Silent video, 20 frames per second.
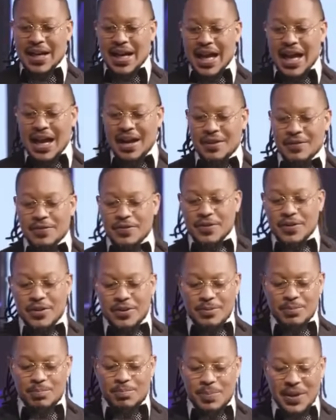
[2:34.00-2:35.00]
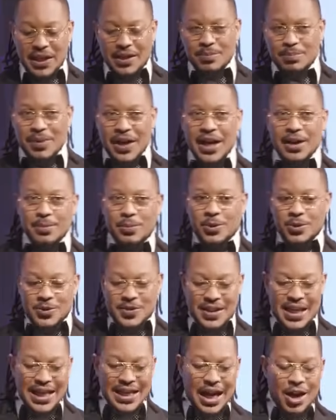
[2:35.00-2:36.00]
I have big Bibles
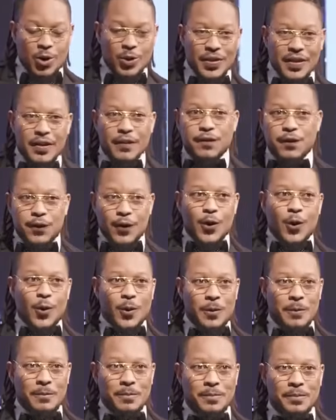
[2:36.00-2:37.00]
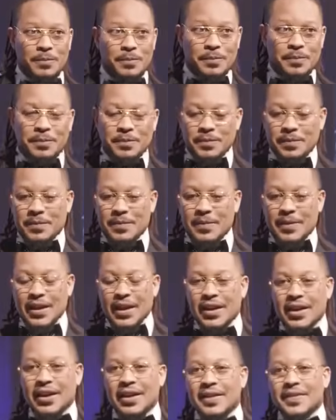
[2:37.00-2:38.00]
that are on the floor.
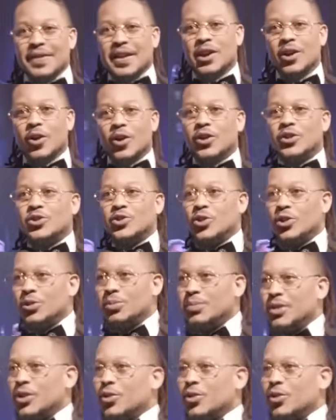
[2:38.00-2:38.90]
The Lord told me,